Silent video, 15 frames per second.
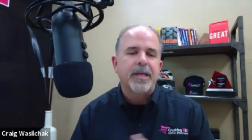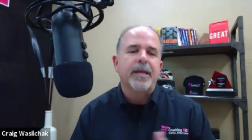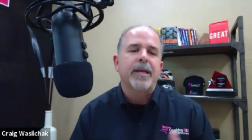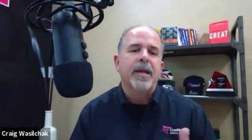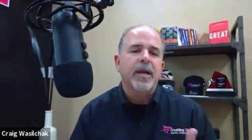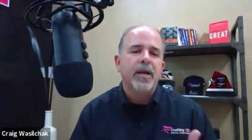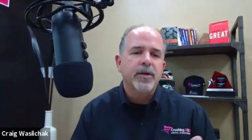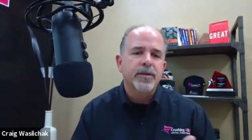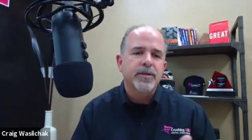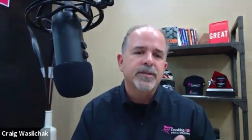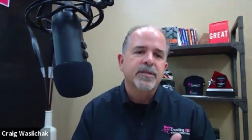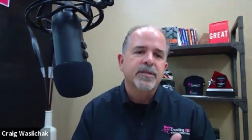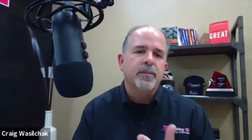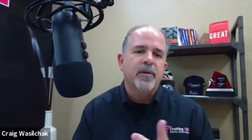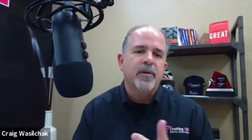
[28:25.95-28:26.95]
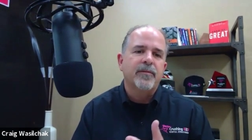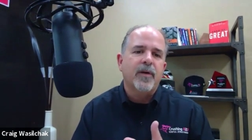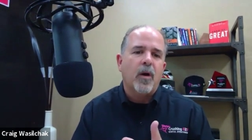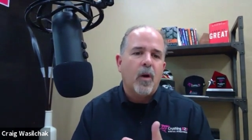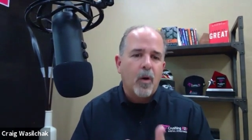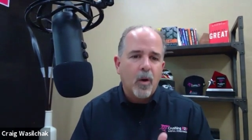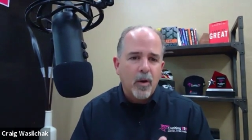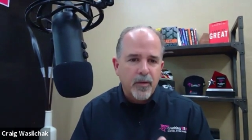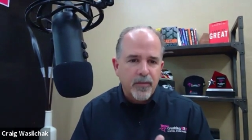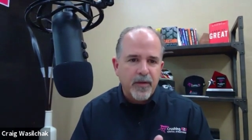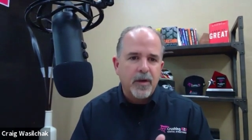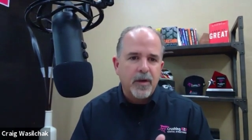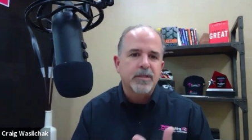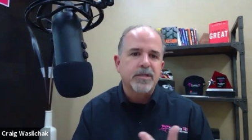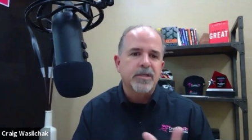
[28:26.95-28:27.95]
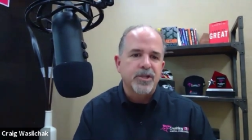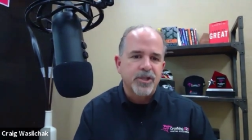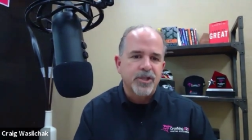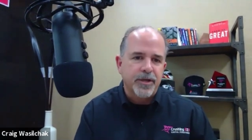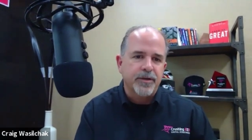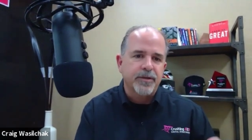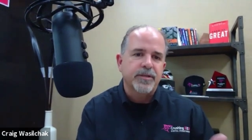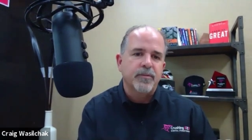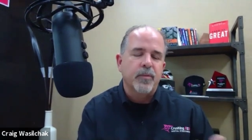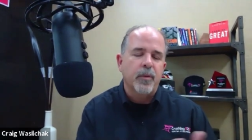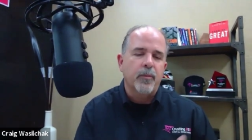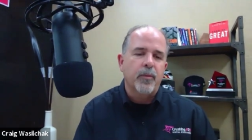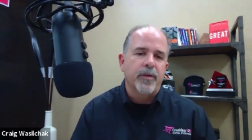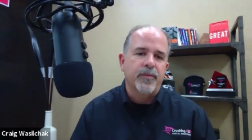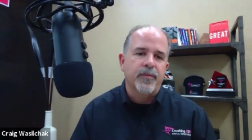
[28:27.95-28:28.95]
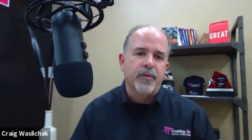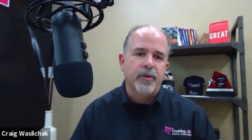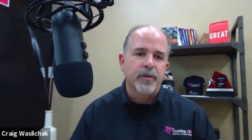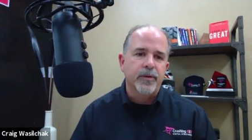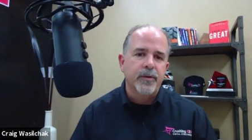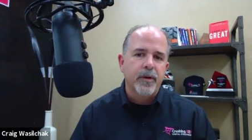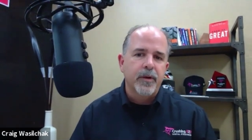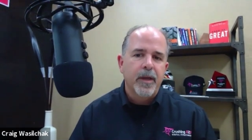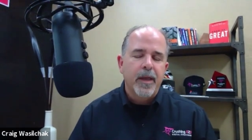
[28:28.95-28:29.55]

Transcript: and here's some of our thoughts and shares that we went through.